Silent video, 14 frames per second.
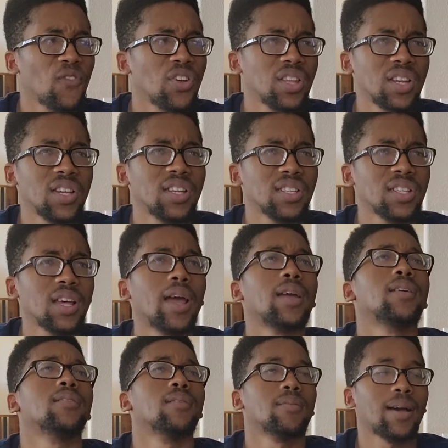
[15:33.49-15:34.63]
feeling that's like,
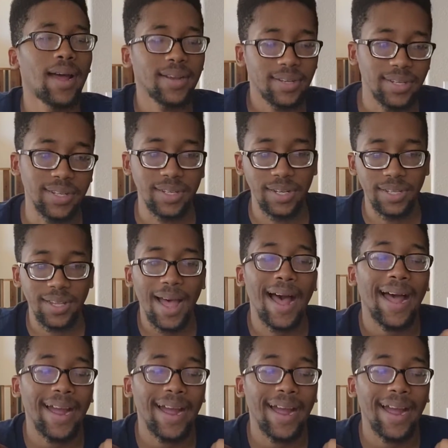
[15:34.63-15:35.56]
I did this,